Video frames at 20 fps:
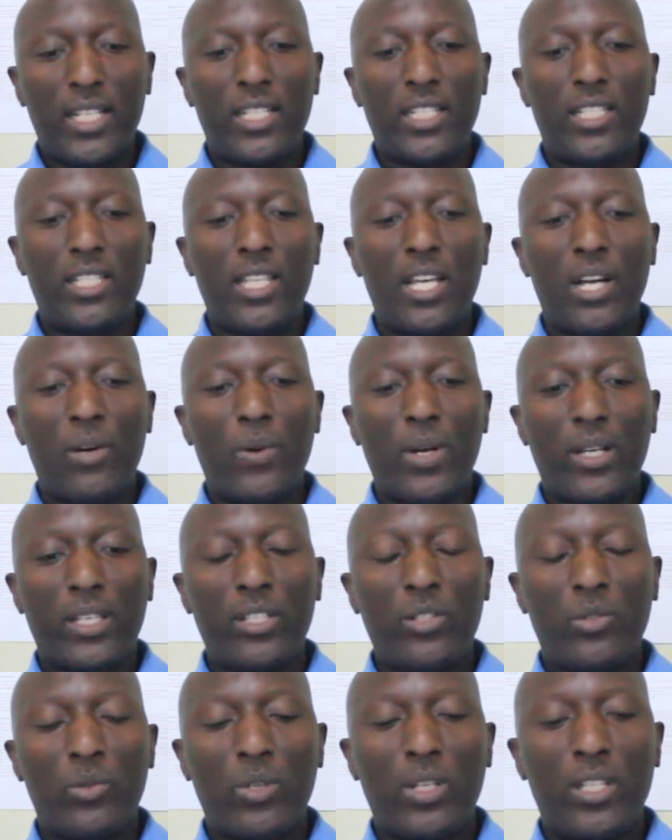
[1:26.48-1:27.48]
and they are
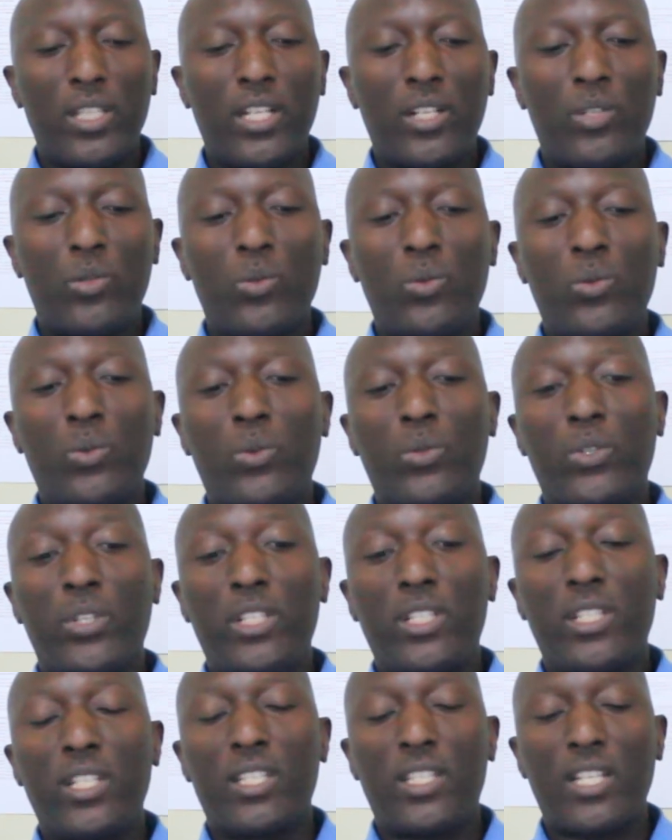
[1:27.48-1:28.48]
working together to
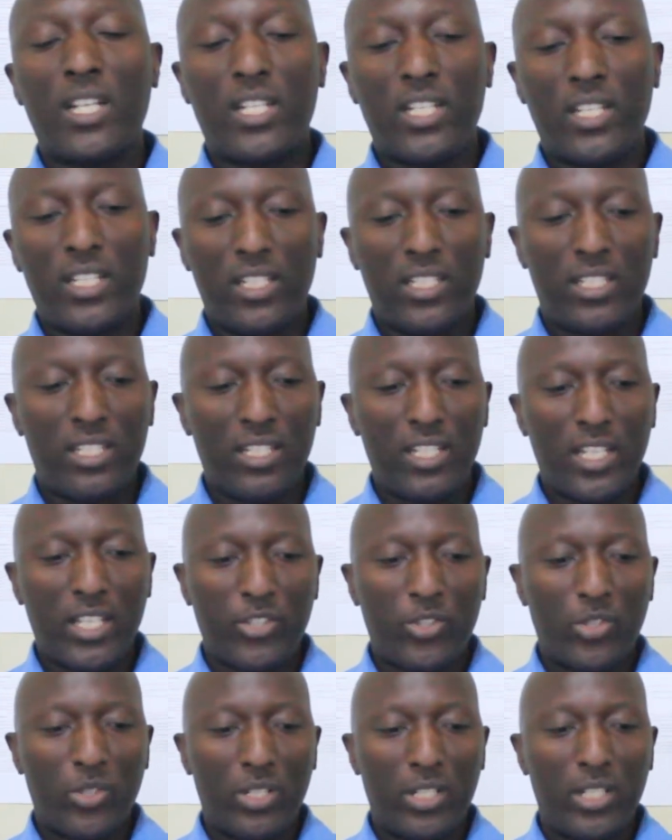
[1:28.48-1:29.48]
reach a certain
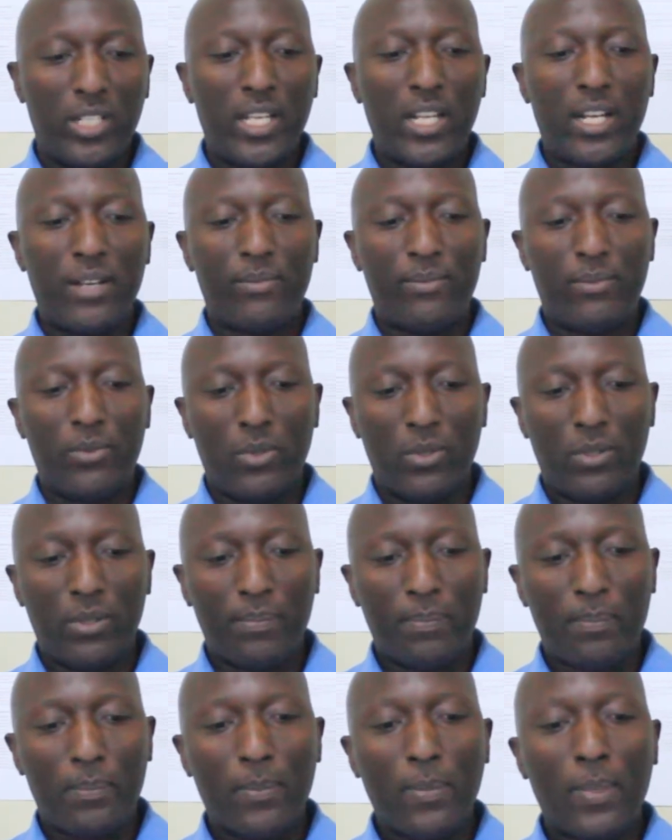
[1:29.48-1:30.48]
destination.
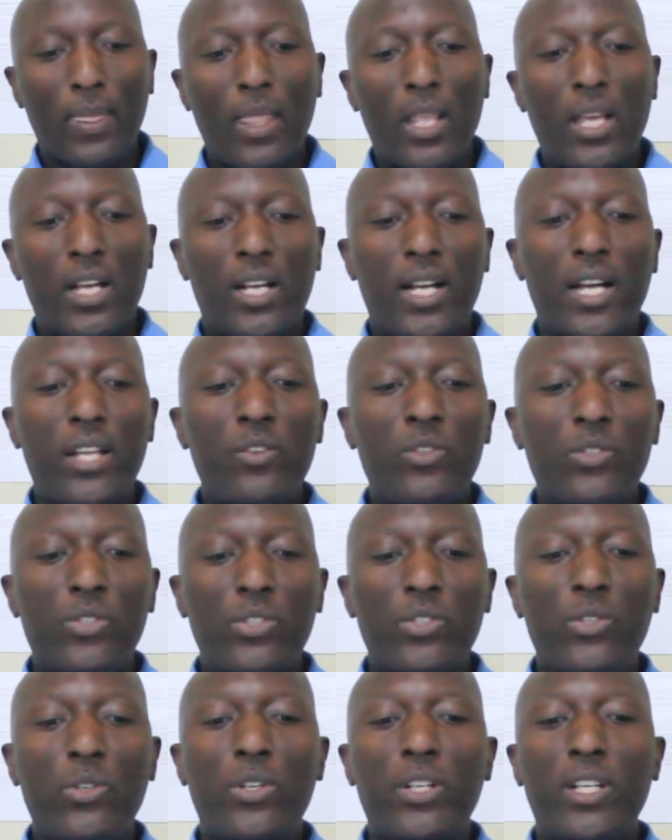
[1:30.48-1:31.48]
Therefore, Canoe
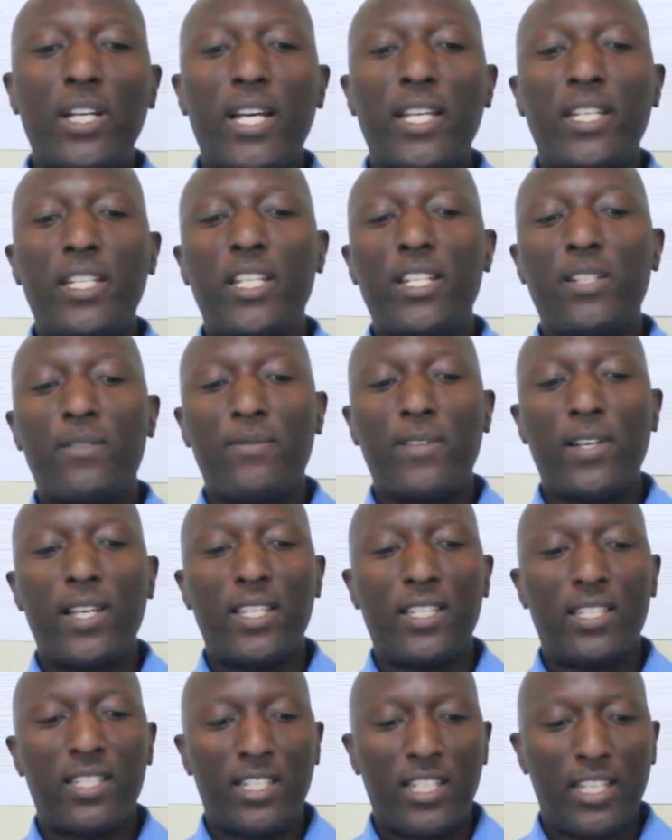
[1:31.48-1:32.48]
theory
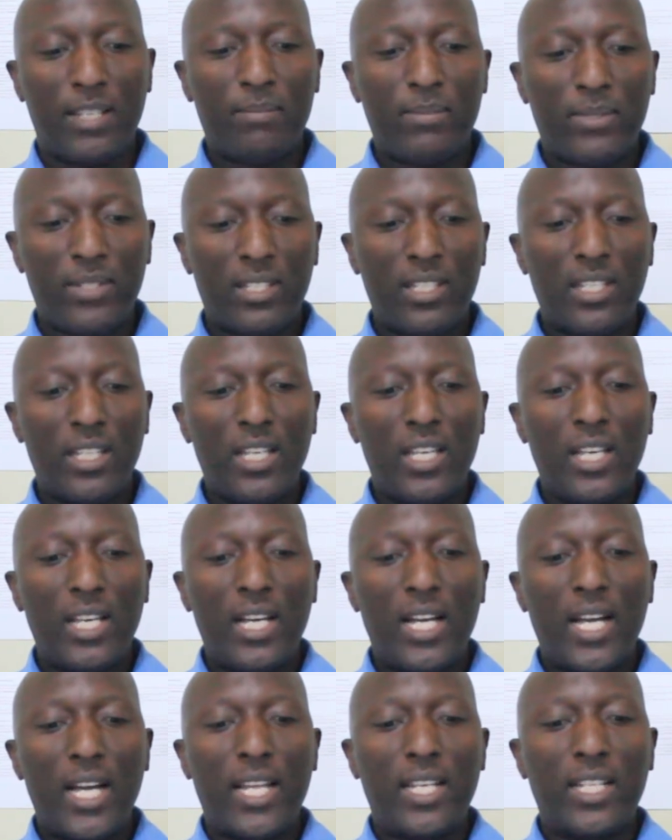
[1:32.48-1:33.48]
identifies steps,
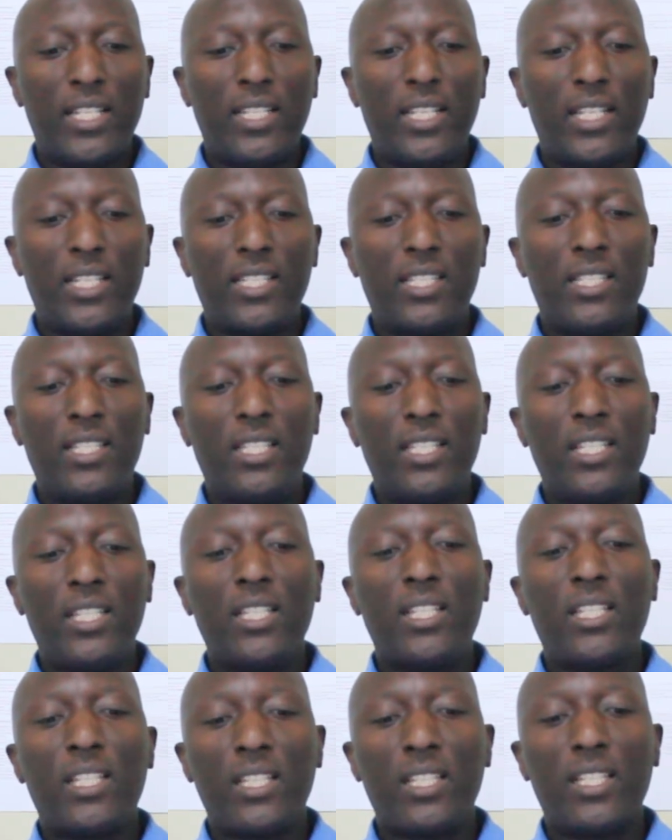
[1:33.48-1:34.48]
and they
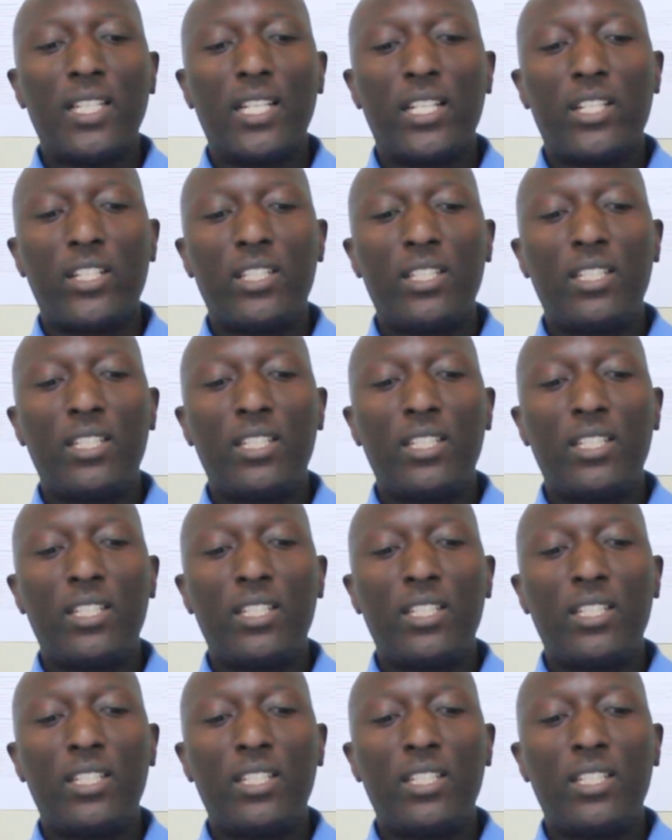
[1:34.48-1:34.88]
think